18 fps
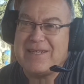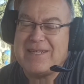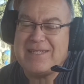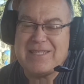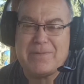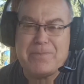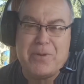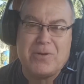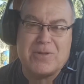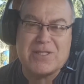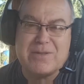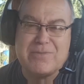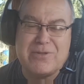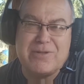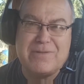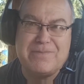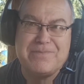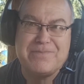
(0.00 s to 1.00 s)
is it
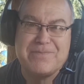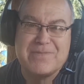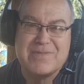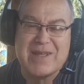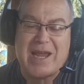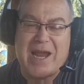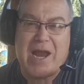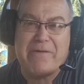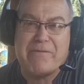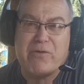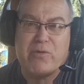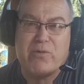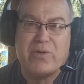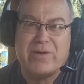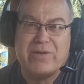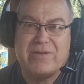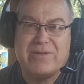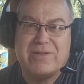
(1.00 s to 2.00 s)
possible that
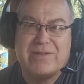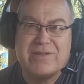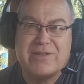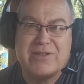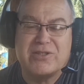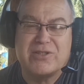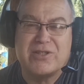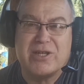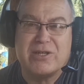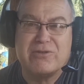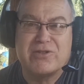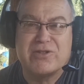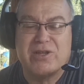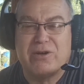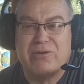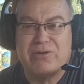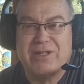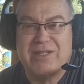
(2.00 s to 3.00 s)
everyone could go
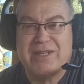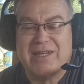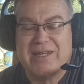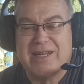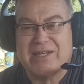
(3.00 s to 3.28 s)
solar,